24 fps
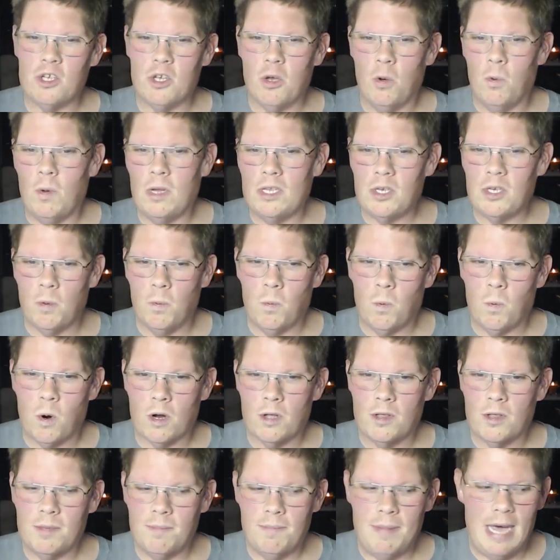So it wasn't
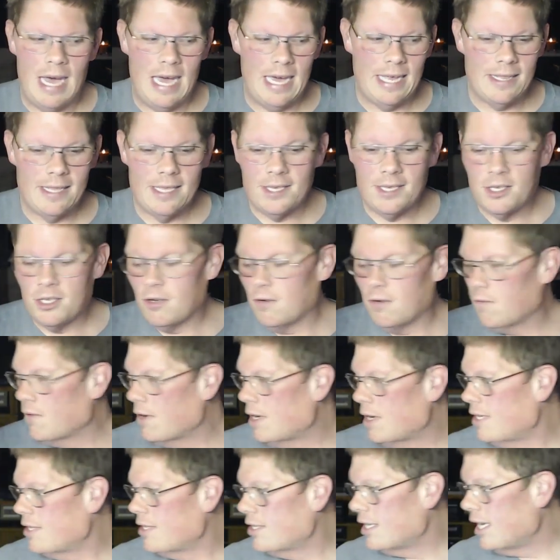worth buying these to
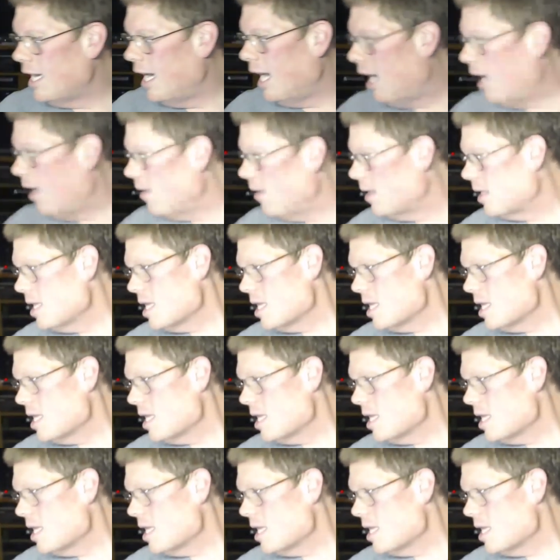resell.